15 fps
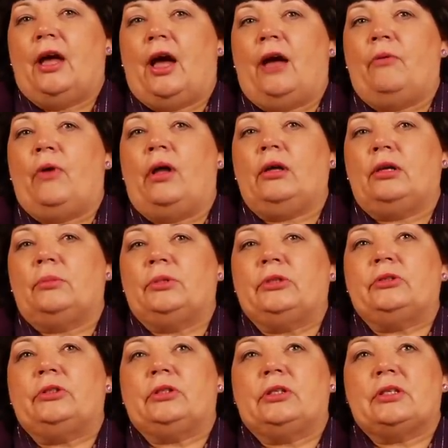I welcome
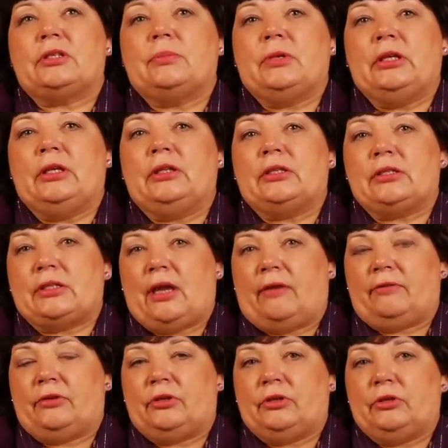you to this meeting this
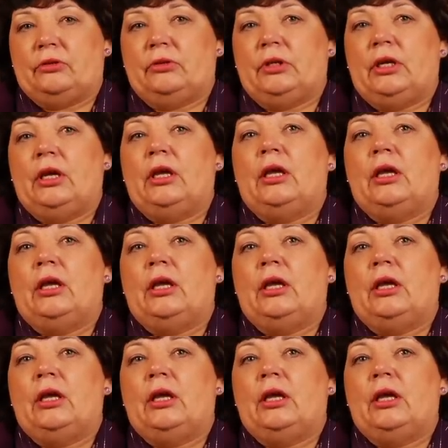afternoon,